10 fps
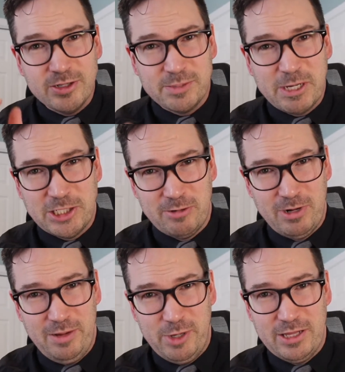is my general
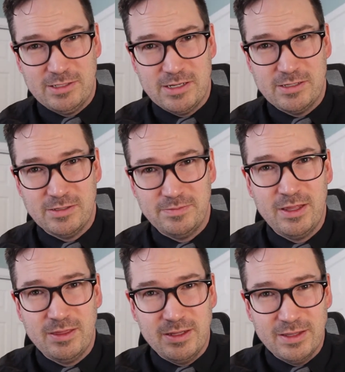hypothesis.
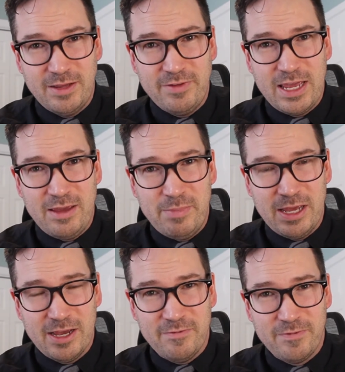The love game
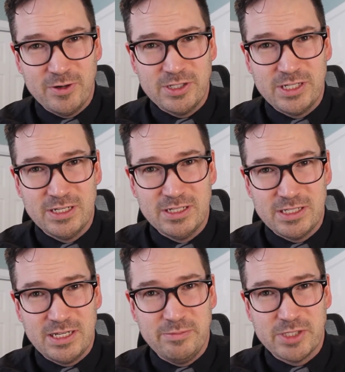at first
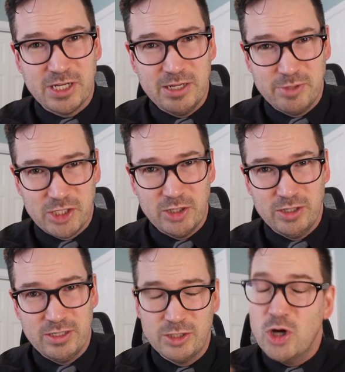seems
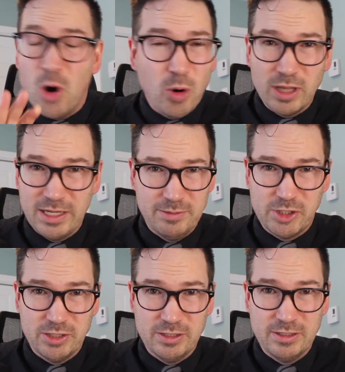absurd. Totally
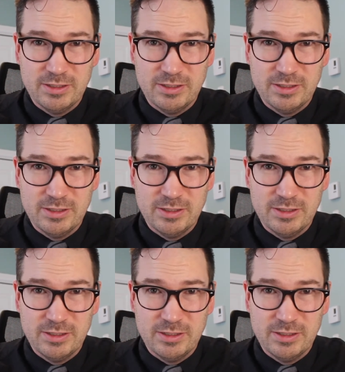absurd.